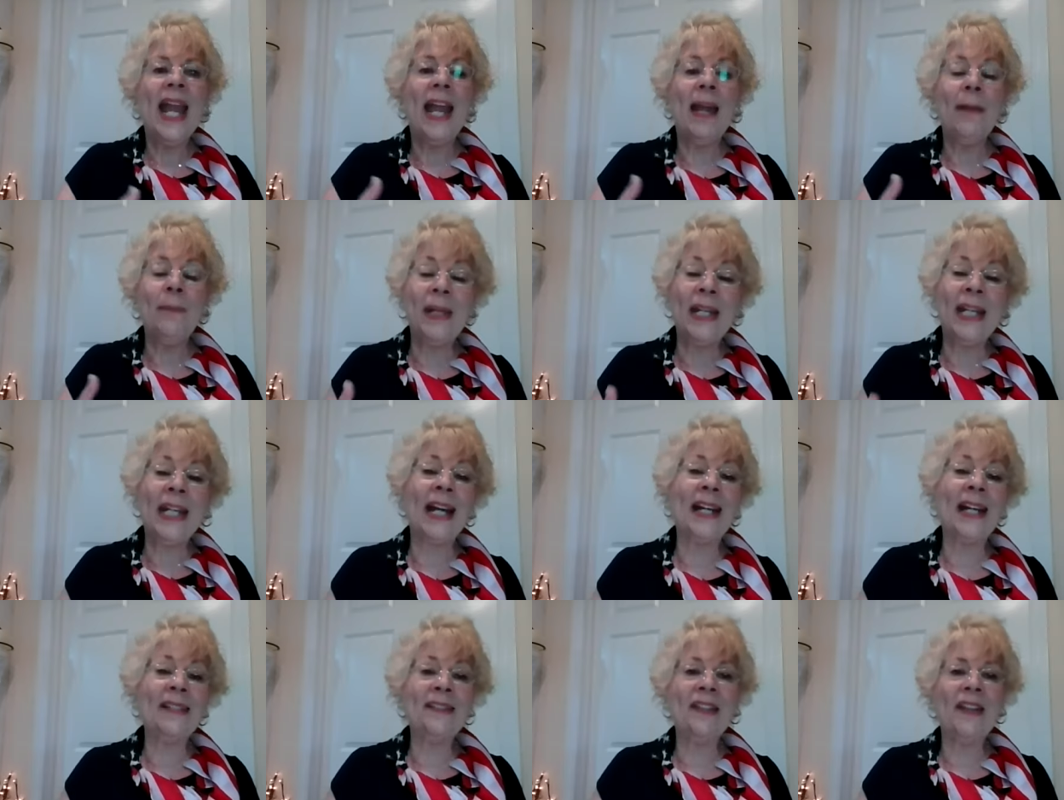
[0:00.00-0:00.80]
And
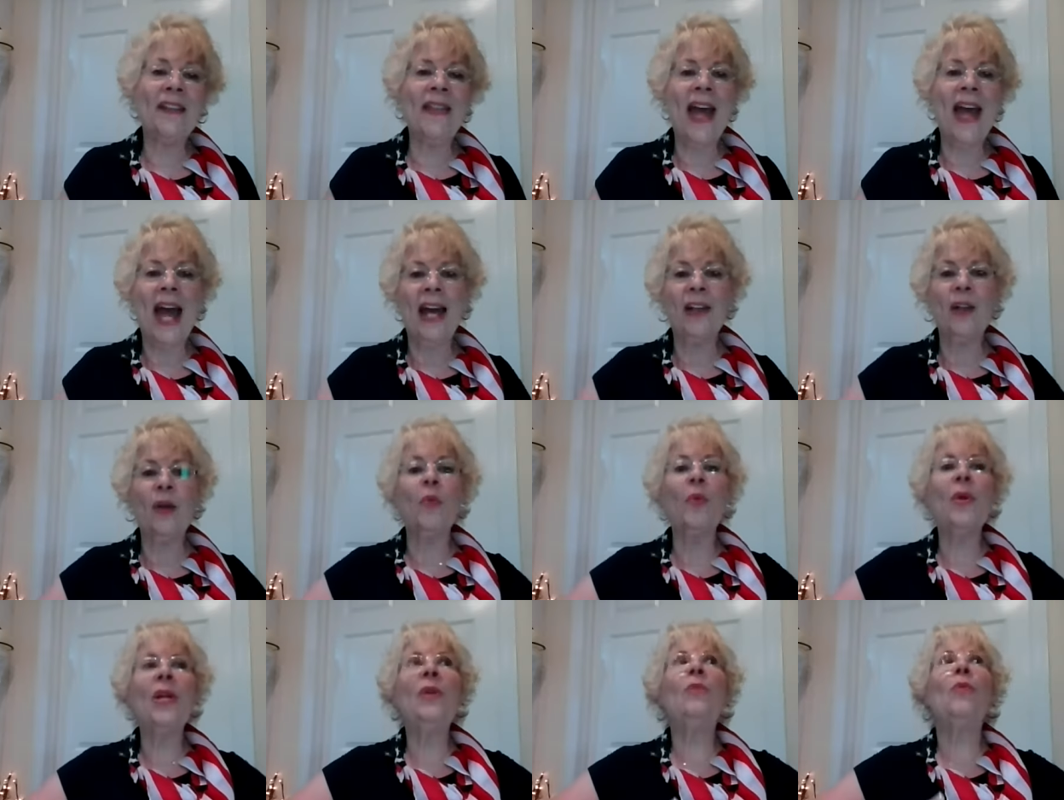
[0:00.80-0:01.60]
because of that,
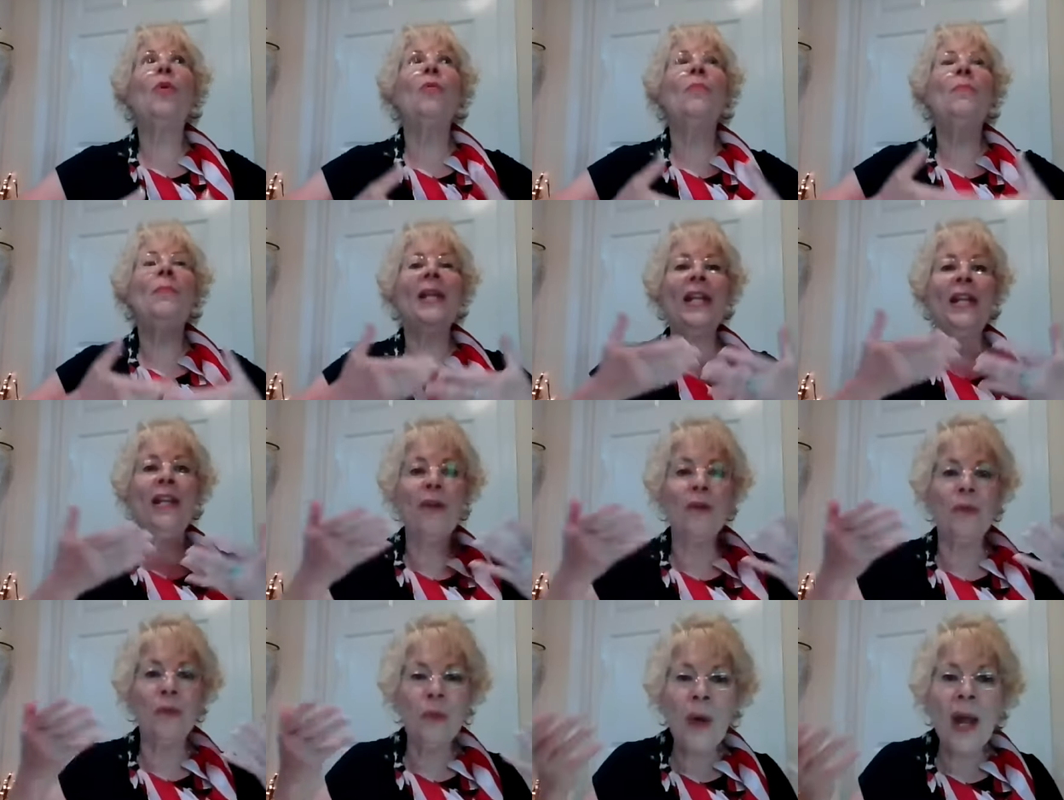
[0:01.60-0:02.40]
we will
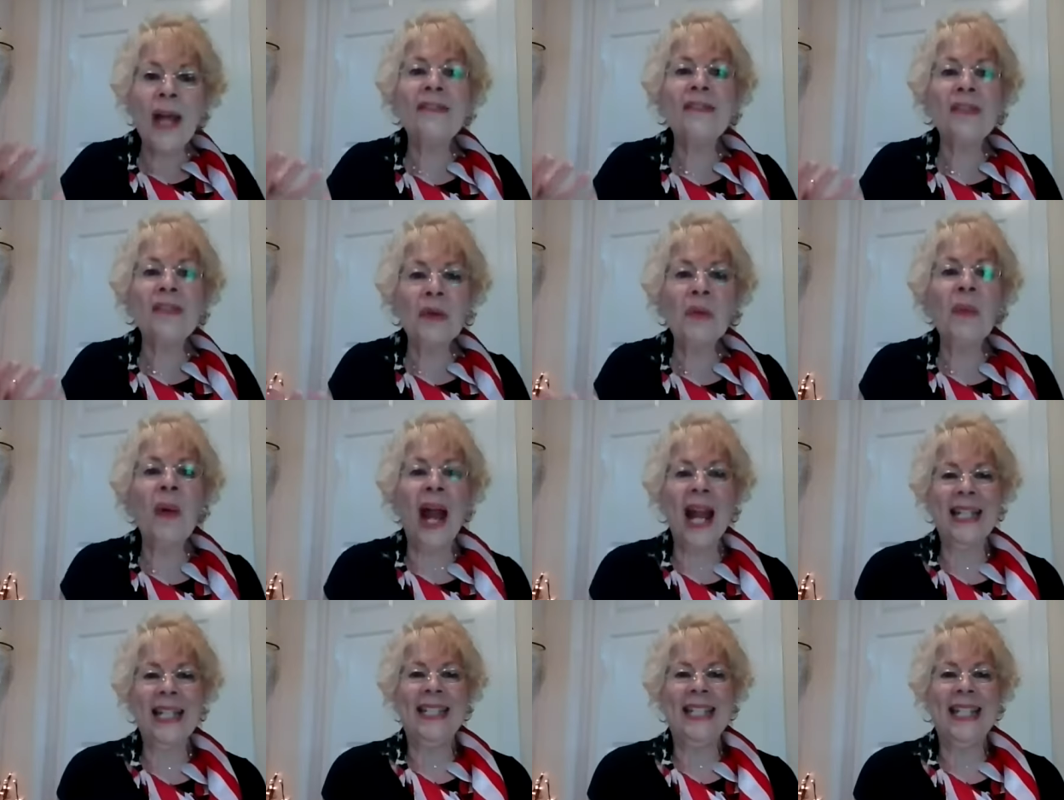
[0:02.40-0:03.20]
be
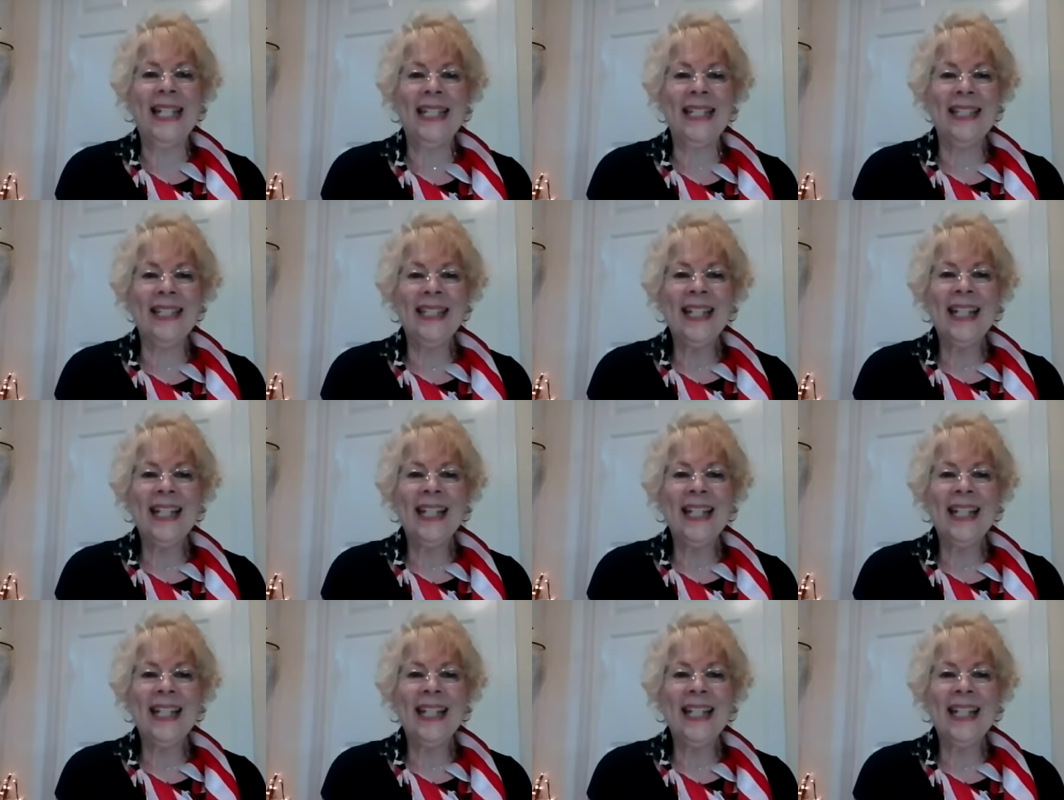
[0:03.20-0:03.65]
resurrected